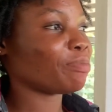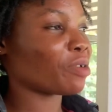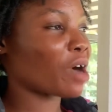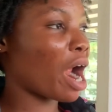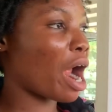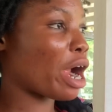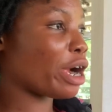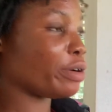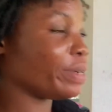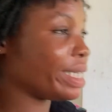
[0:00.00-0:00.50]

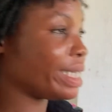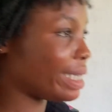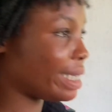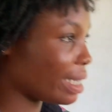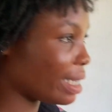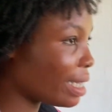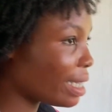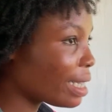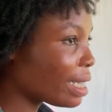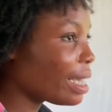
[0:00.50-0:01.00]

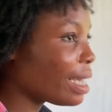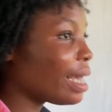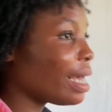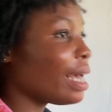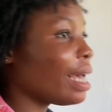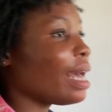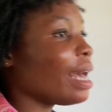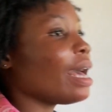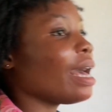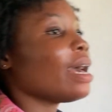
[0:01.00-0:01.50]
priority,
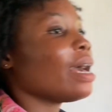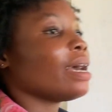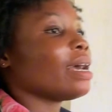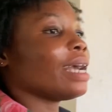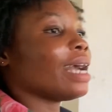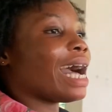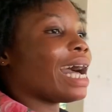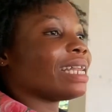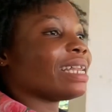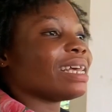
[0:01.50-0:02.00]

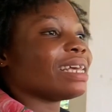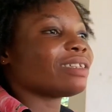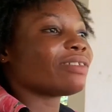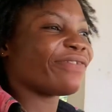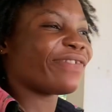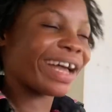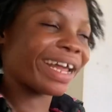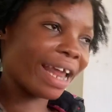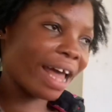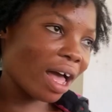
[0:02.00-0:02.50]
Ghana's
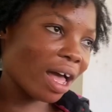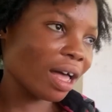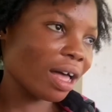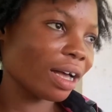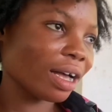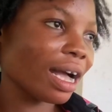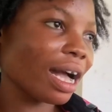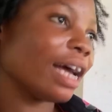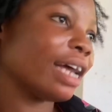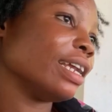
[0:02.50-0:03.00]
father,
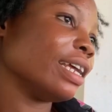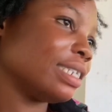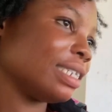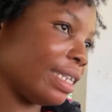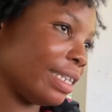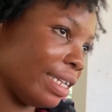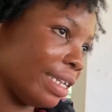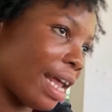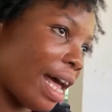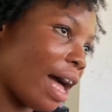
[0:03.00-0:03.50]

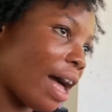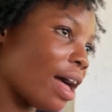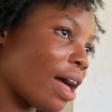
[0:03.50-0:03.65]
Ghana's leader,